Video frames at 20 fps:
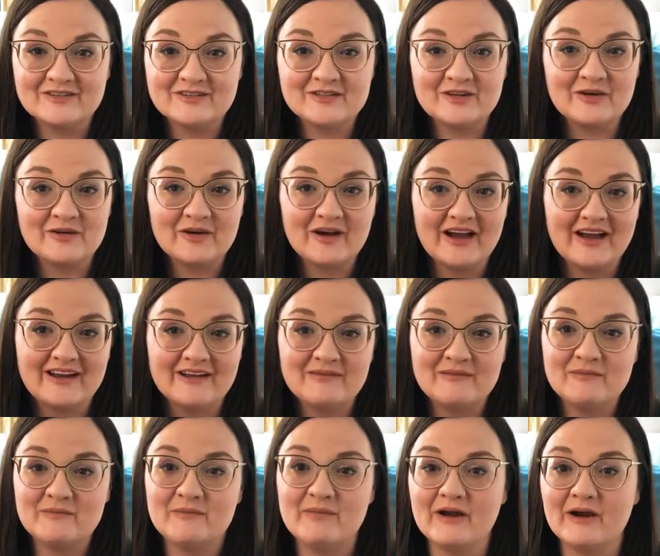so kind
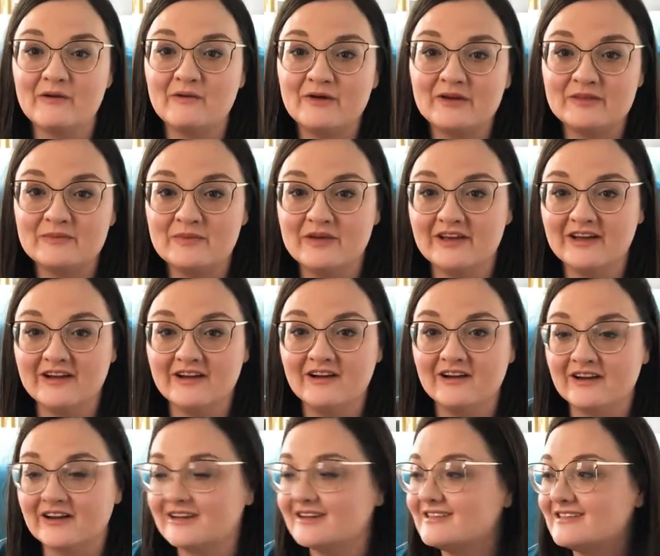of bear with me
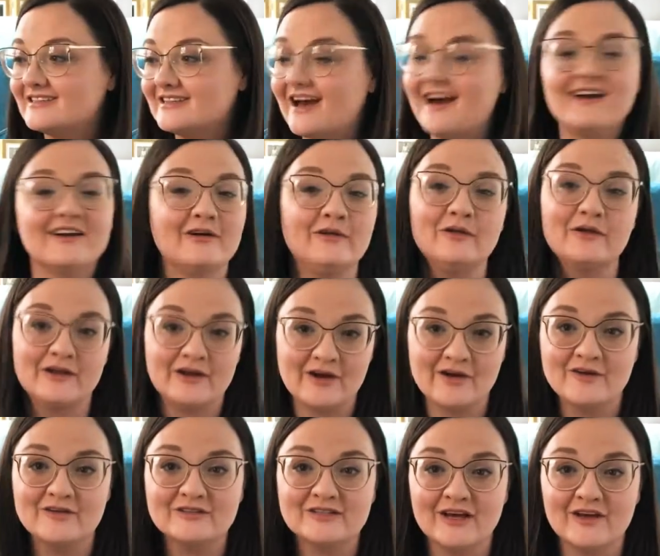here because God only
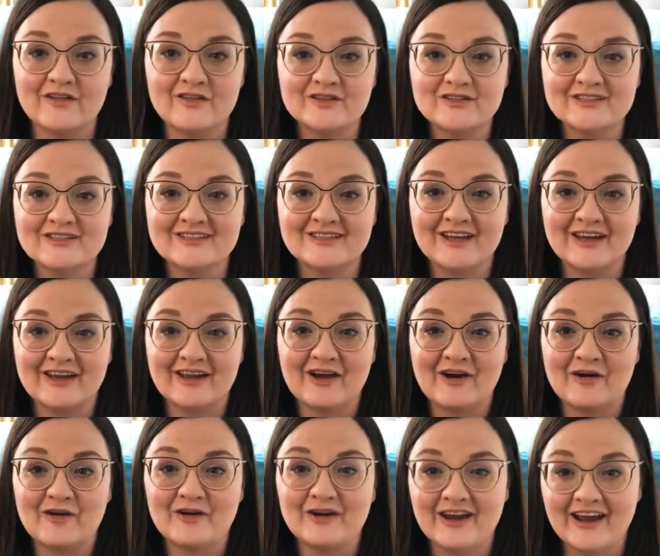knows how this is going to
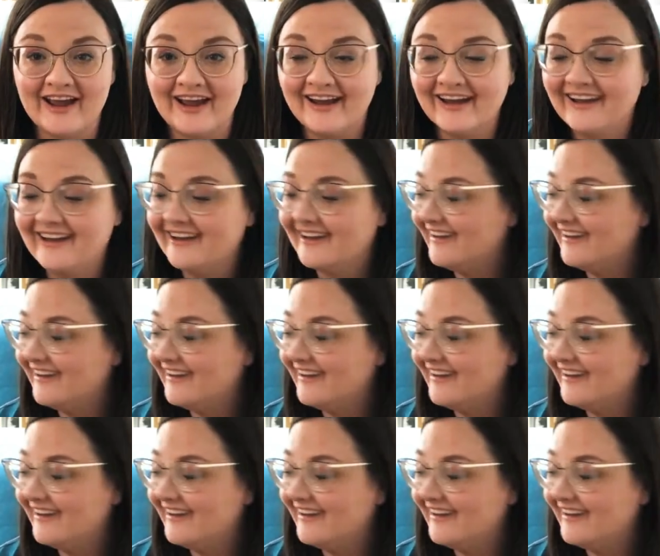go today.